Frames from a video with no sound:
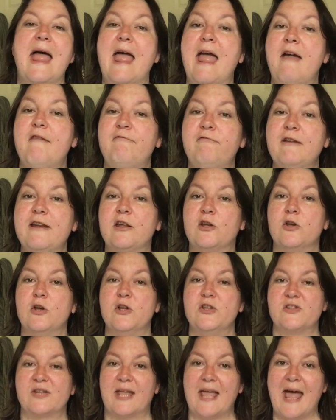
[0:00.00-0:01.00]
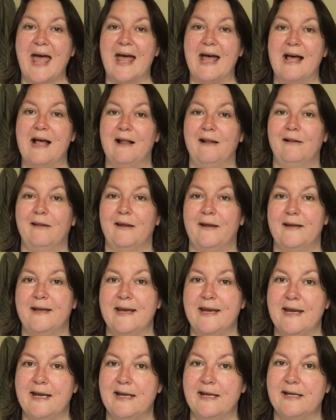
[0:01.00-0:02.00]
every good cow
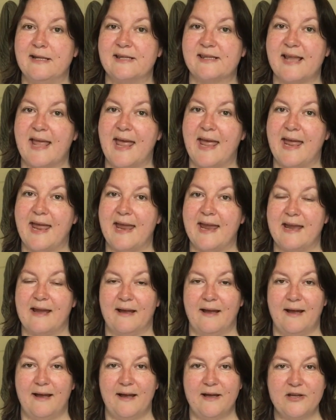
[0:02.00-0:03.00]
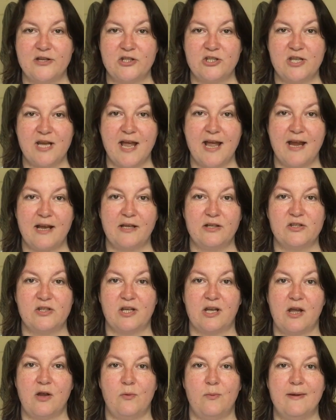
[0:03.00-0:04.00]
needs a hashtag to
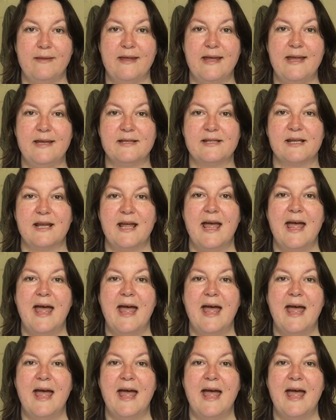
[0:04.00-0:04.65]
go with it,